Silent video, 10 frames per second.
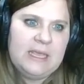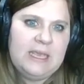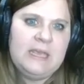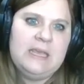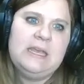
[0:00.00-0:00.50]

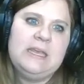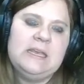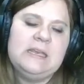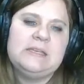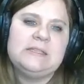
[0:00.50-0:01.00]
It
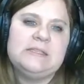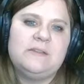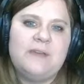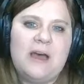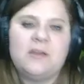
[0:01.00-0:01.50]
is the
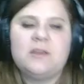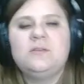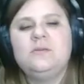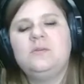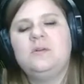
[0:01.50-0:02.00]

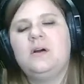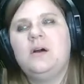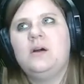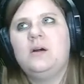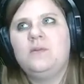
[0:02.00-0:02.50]
value
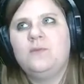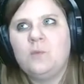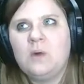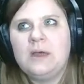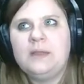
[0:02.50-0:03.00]
of
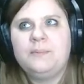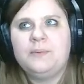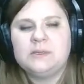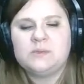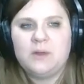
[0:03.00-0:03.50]
1
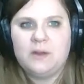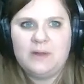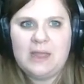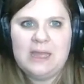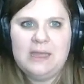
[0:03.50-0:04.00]
plus 1 over
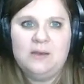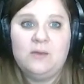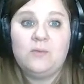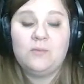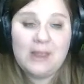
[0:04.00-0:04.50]
n
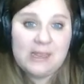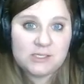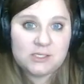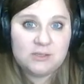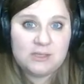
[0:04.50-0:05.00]

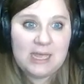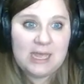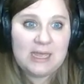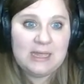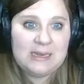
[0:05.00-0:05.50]
raised to the
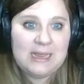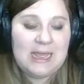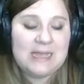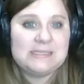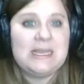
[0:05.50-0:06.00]
n
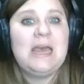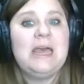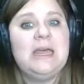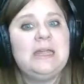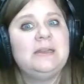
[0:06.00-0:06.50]
as
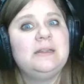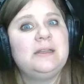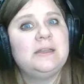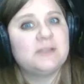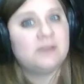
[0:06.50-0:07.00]
n
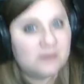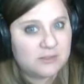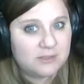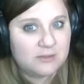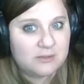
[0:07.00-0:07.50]
gets closer
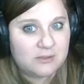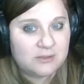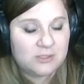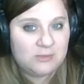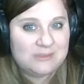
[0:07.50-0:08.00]
and closer
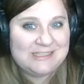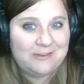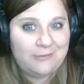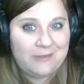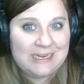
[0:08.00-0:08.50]
to
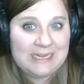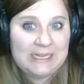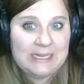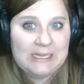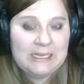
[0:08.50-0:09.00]

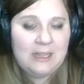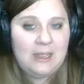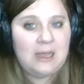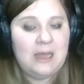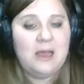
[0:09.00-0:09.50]
infinity.
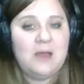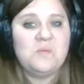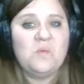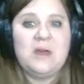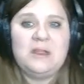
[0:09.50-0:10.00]

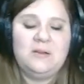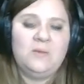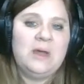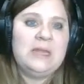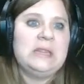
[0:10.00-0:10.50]

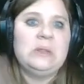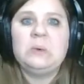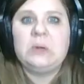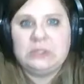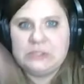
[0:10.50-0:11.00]
What in the
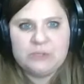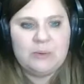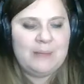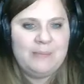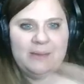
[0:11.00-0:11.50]
world do
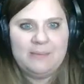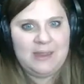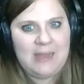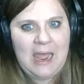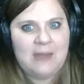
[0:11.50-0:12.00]
I mean by
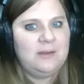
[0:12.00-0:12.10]
that?